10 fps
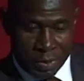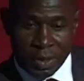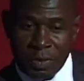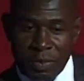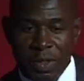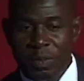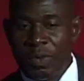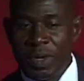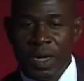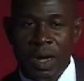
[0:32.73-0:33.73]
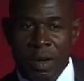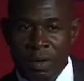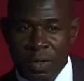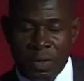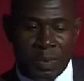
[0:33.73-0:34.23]
This morning I
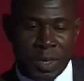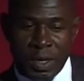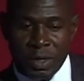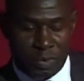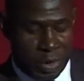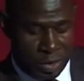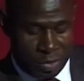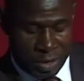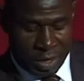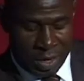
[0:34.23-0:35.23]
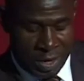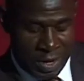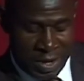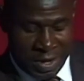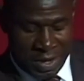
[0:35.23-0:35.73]
was speaking to my daughter,
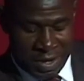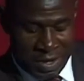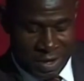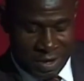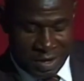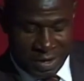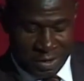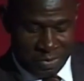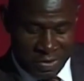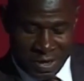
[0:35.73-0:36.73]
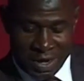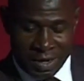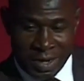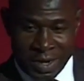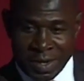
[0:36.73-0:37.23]
and she was
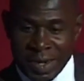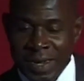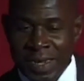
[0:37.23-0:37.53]
saying, "Dad,